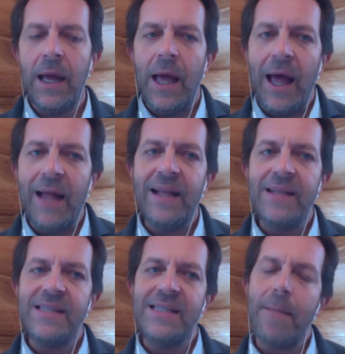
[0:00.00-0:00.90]
And then
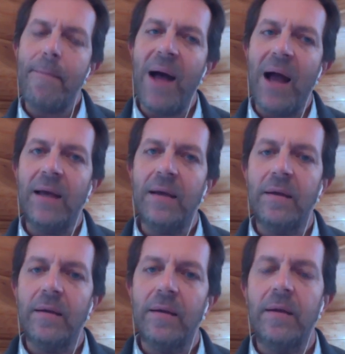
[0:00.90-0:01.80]
step back
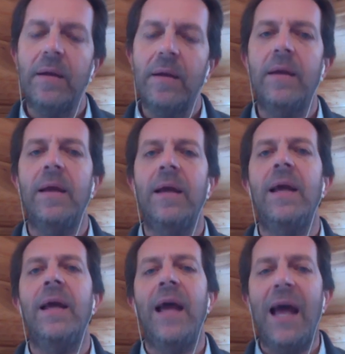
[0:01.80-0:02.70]

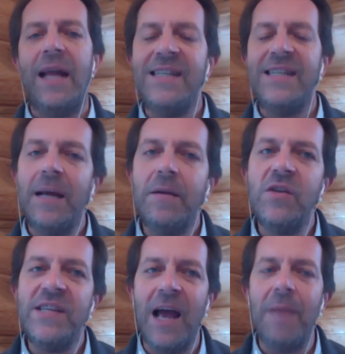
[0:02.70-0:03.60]
and take the
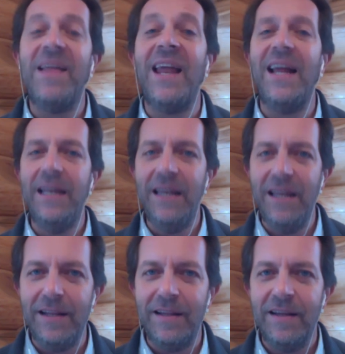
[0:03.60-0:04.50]
time that I
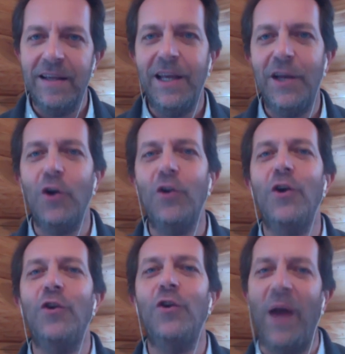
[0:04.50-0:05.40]
need in order
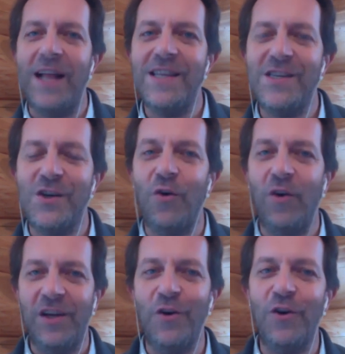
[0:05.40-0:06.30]
to answer,
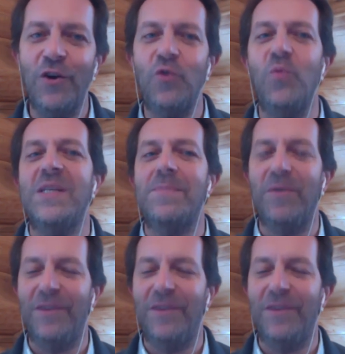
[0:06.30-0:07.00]
in order to respond.